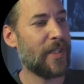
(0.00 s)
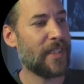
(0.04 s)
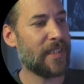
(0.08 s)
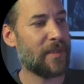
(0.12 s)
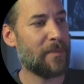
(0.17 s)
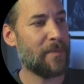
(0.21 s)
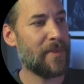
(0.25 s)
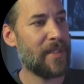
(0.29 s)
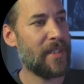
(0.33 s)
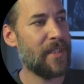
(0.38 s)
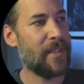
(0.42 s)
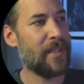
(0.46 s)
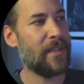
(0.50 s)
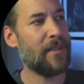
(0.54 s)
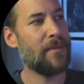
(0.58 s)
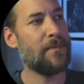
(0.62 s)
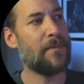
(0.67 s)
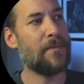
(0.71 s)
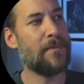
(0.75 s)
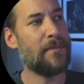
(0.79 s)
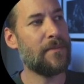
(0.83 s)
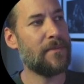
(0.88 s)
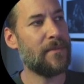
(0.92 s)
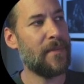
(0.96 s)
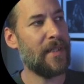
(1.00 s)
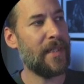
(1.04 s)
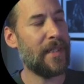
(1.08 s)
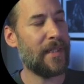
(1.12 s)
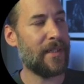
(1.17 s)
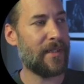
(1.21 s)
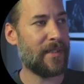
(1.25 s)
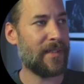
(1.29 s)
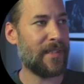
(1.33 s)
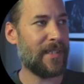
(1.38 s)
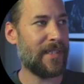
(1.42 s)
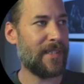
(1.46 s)
to be.
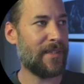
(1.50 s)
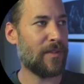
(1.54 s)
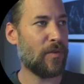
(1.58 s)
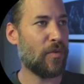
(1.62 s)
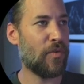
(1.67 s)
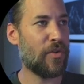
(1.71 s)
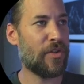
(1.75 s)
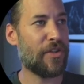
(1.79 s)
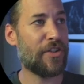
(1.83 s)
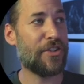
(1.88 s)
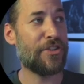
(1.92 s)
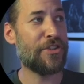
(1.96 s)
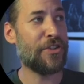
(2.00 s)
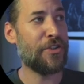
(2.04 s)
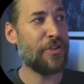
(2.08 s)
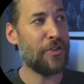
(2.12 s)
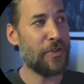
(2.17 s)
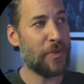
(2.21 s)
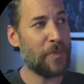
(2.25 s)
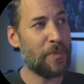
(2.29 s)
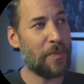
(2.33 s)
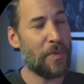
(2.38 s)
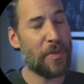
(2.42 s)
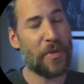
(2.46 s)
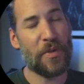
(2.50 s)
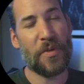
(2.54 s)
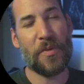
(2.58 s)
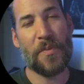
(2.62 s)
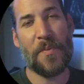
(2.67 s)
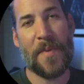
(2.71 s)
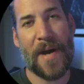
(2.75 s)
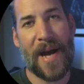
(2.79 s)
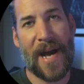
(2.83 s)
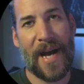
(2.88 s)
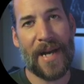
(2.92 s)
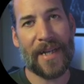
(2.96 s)
And in order to pull
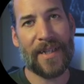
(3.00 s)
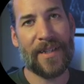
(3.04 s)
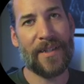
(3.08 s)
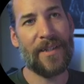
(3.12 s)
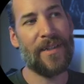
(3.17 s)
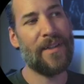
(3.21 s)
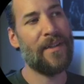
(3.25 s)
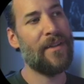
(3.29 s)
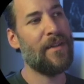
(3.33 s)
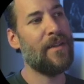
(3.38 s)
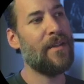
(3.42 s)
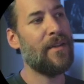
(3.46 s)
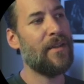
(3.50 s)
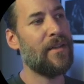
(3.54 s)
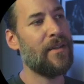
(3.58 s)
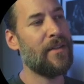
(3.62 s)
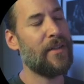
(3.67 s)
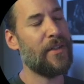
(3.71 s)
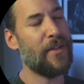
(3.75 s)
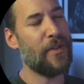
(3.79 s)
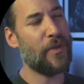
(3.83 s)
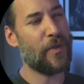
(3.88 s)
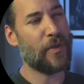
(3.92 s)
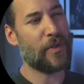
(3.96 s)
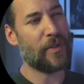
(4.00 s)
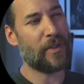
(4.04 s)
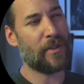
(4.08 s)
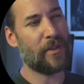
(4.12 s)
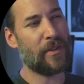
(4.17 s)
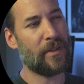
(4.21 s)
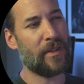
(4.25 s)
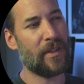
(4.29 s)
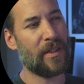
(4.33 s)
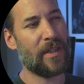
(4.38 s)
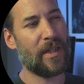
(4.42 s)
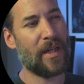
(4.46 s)
back
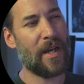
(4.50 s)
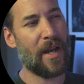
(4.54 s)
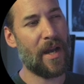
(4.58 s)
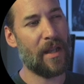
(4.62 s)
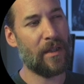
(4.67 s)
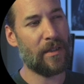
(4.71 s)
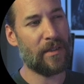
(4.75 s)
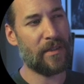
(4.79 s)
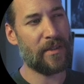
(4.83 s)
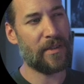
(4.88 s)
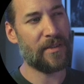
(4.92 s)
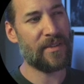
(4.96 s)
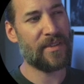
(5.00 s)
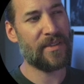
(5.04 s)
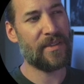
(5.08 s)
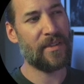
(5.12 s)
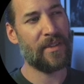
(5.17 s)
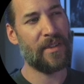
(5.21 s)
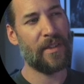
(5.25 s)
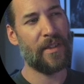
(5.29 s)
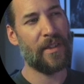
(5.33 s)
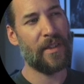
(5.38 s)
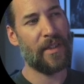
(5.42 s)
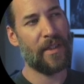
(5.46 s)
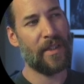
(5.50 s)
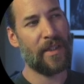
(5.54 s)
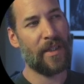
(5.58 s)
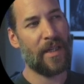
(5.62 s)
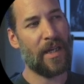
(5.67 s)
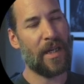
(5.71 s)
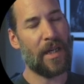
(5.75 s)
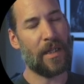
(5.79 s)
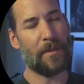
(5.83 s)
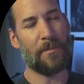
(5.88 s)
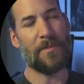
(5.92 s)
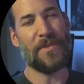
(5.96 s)
your colors,
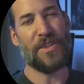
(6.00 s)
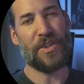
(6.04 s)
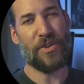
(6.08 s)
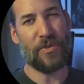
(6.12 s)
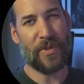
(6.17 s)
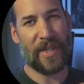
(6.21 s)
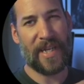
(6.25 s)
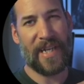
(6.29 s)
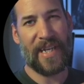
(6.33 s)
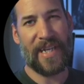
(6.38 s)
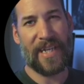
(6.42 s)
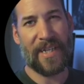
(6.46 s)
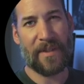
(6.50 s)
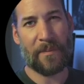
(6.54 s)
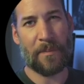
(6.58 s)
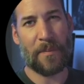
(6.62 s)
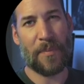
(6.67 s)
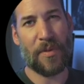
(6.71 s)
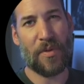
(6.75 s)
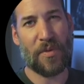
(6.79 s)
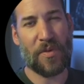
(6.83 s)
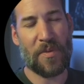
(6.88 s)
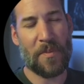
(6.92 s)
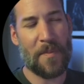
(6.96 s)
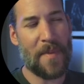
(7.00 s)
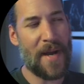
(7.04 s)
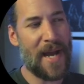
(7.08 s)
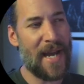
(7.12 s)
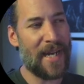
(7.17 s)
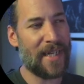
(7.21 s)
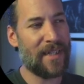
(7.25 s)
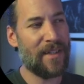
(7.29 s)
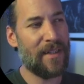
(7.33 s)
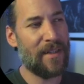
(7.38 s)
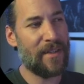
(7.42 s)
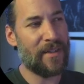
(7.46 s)
you can pull
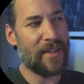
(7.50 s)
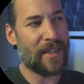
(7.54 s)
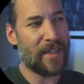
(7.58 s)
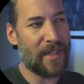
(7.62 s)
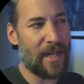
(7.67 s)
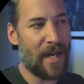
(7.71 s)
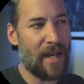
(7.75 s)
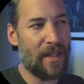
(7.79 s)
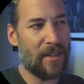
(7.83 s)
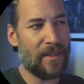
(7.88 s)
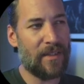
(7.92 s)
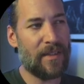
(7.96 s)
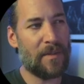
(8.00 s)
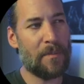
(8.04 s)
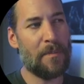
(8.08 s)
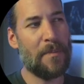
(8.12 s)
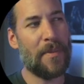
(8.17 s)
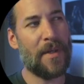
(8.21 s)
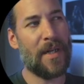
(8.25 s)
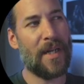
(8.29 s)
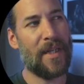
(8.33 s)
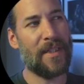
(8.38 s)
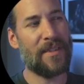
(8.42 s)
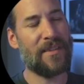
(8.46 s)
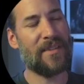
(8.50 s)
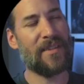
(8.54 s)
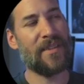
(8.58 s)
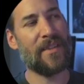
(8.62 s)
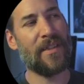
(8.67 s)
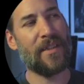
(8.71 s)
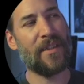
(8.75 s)
back the color, but